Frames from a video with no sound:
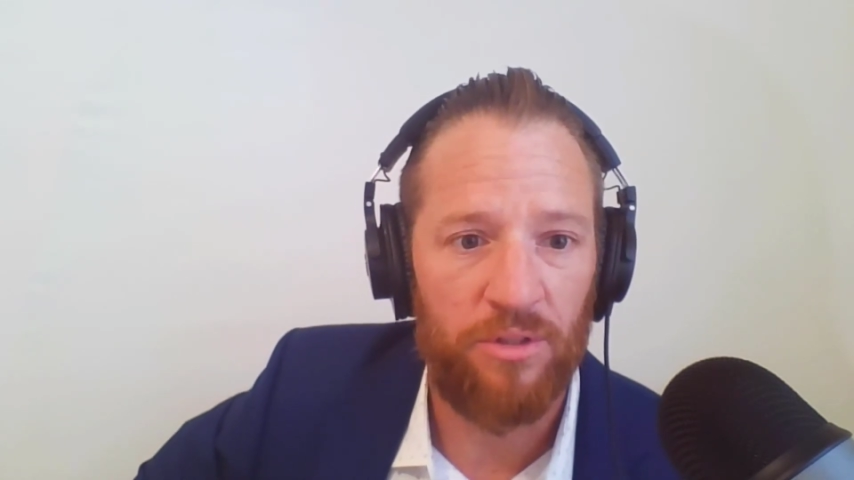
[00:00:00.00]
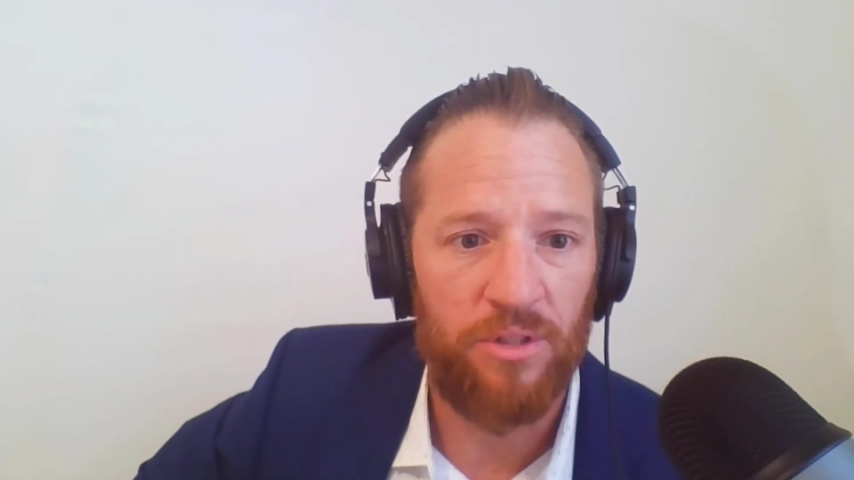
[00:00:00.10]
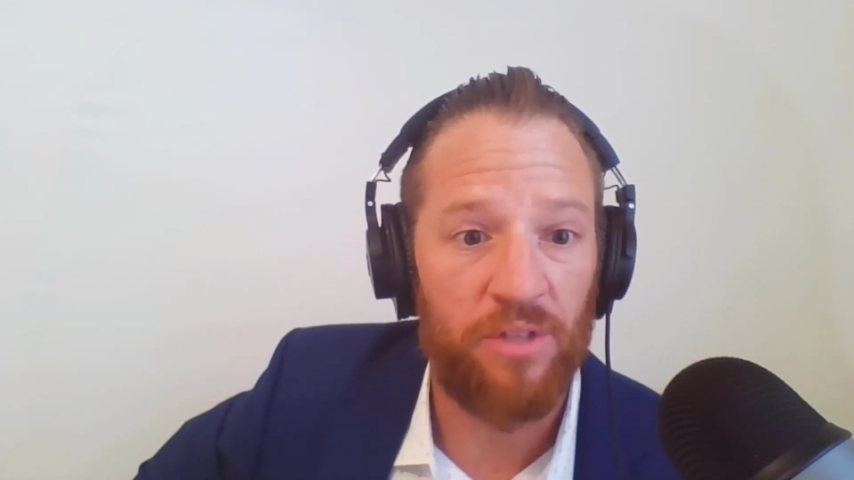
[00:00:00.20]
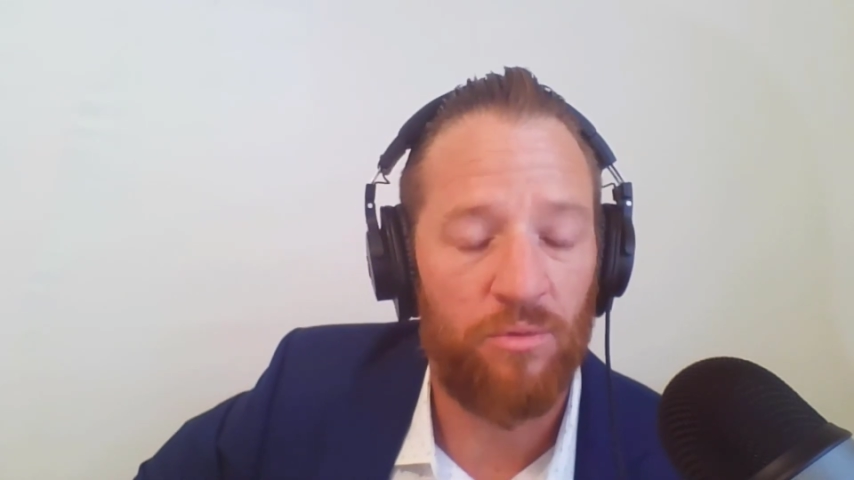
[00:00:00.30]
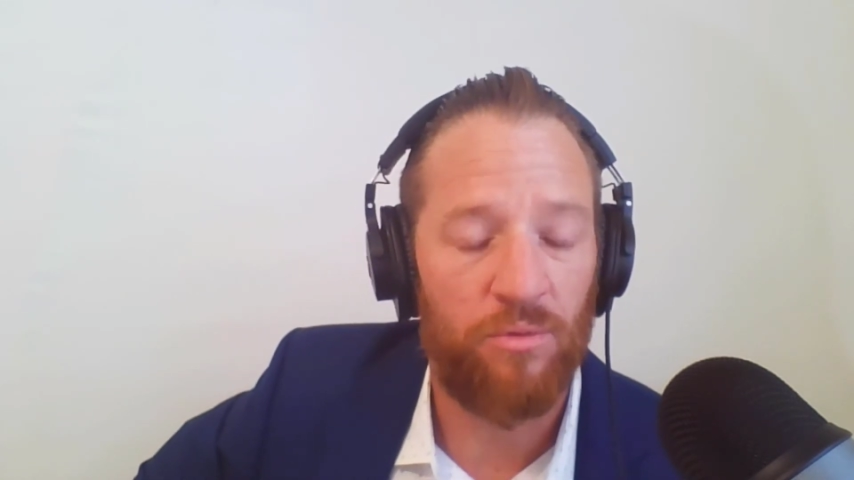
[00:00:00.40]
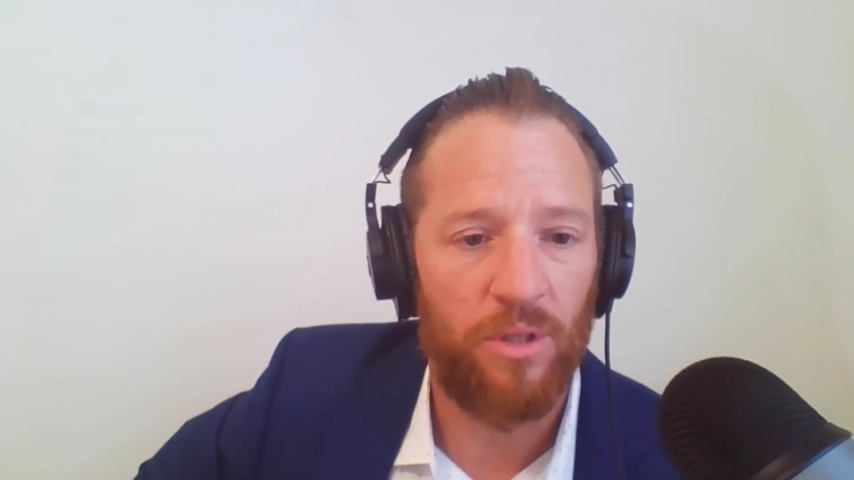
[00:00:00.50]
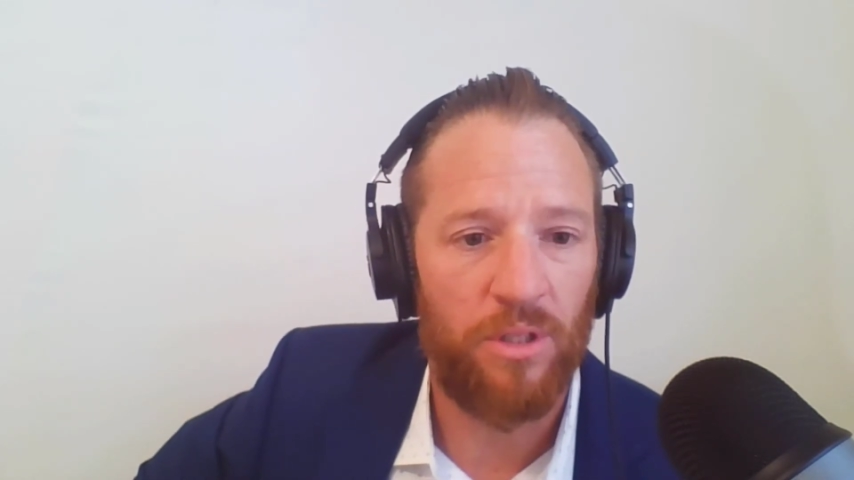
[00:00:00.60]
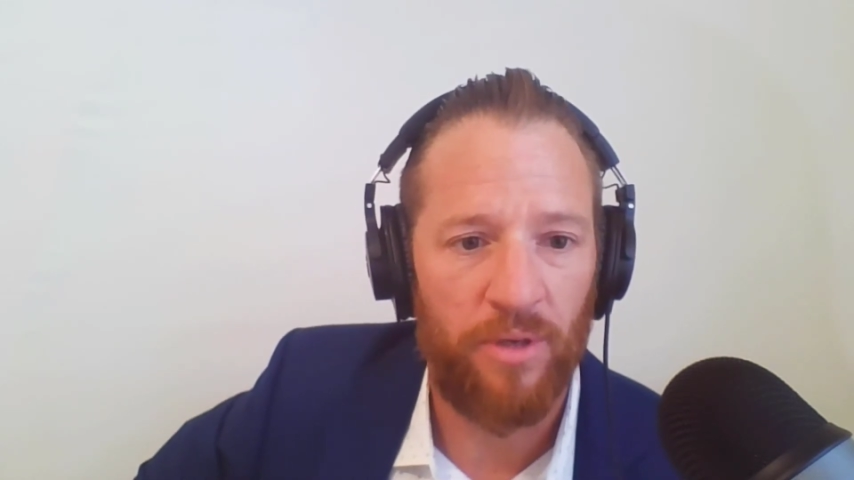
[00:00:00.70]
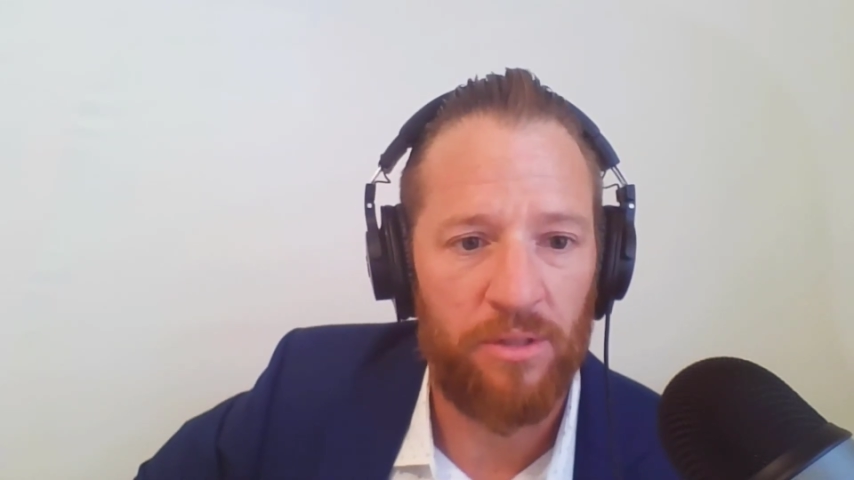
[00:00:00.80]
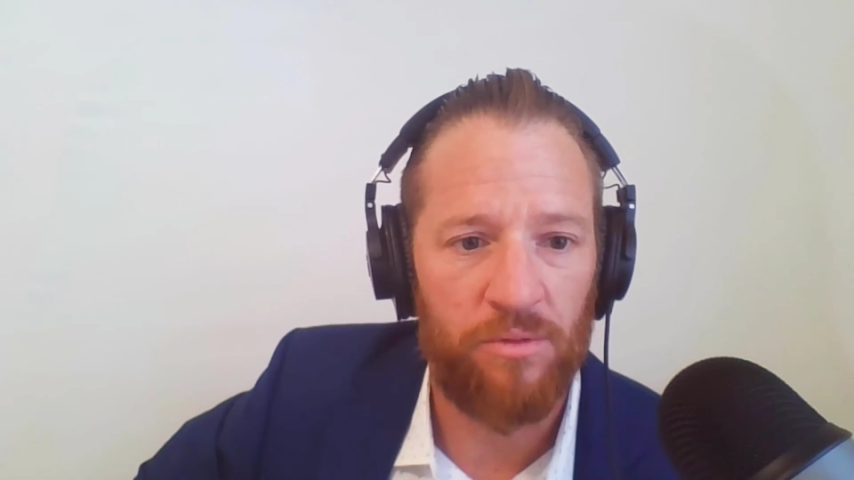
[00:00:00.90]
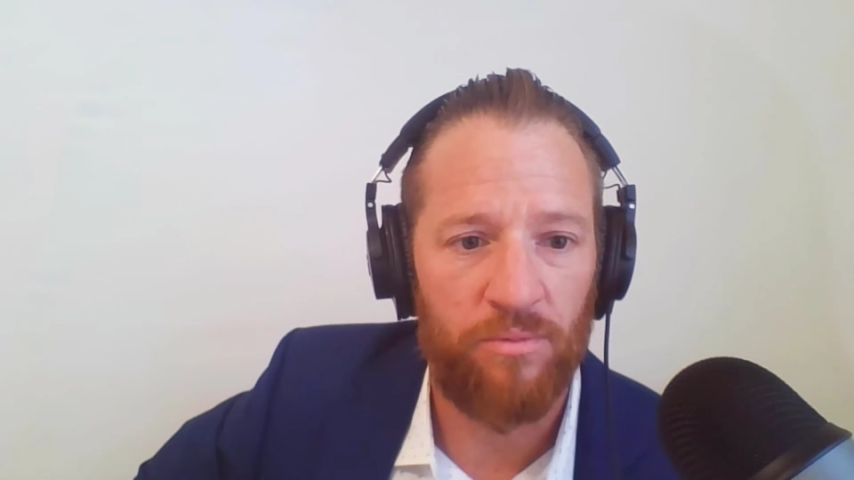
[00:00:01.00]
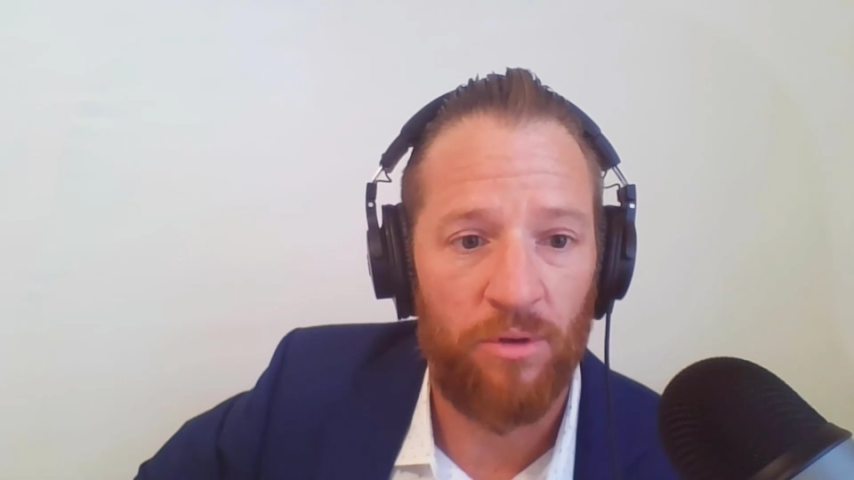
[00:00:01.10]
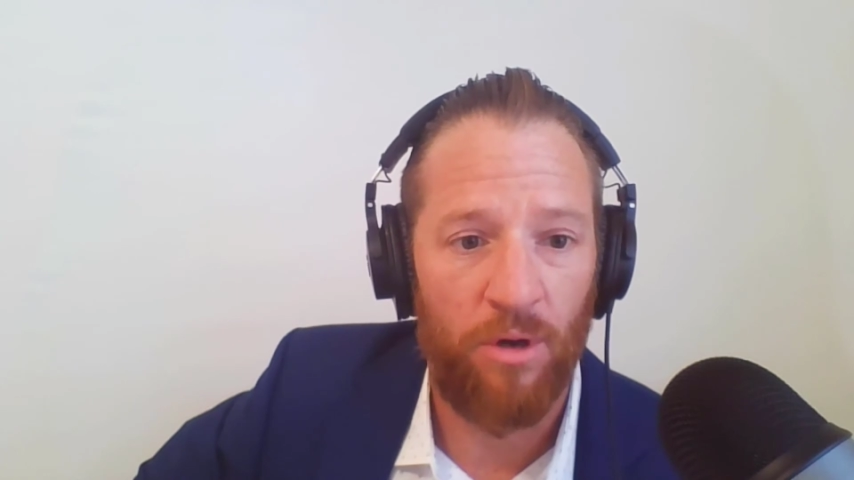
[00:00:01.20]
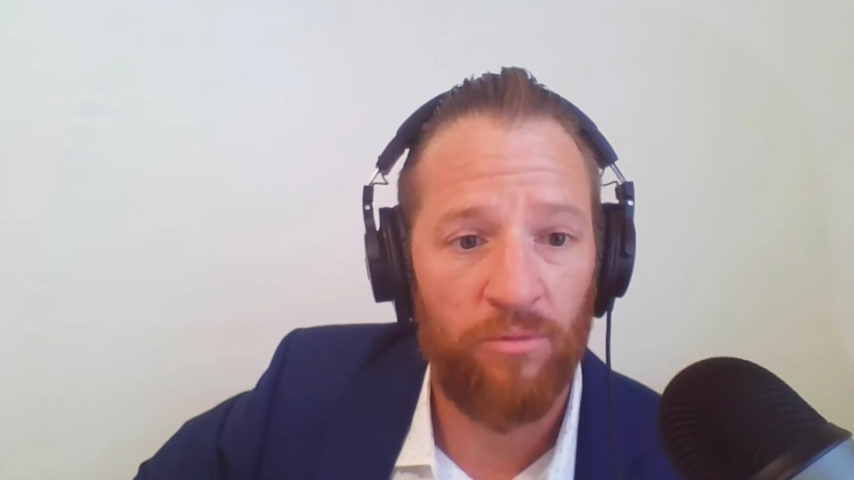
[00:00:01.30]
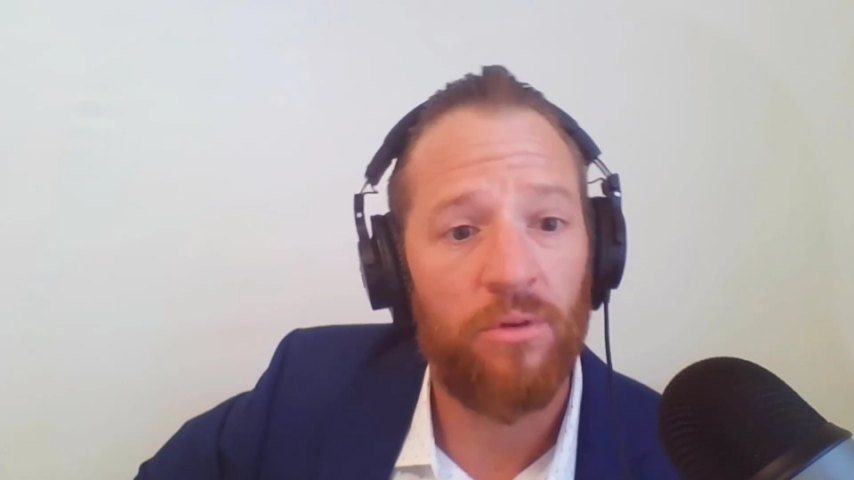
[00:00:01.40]
doesn't really
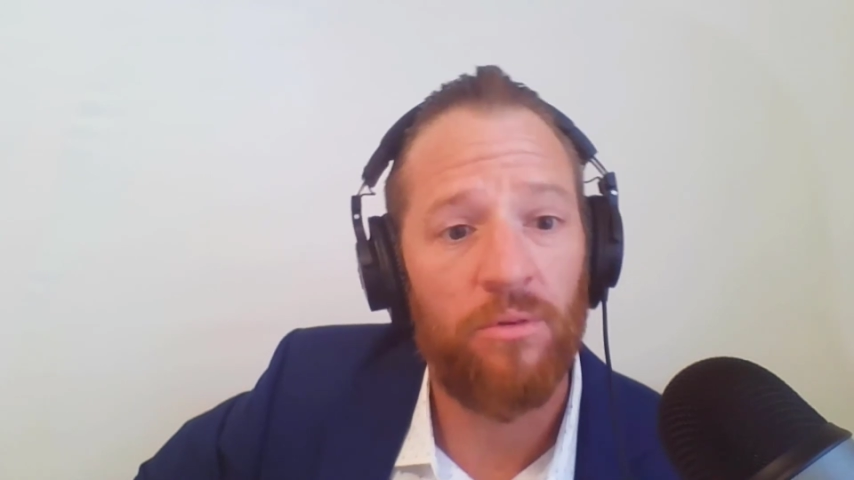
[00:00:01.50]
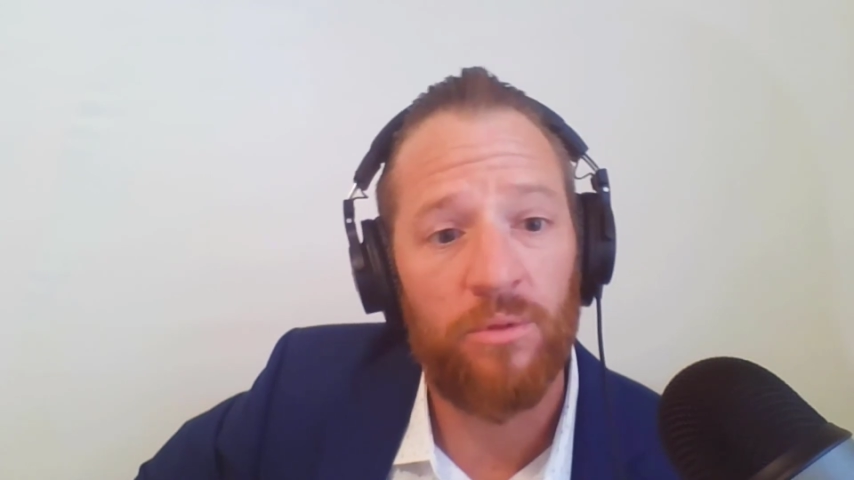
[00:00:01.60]
transfer over,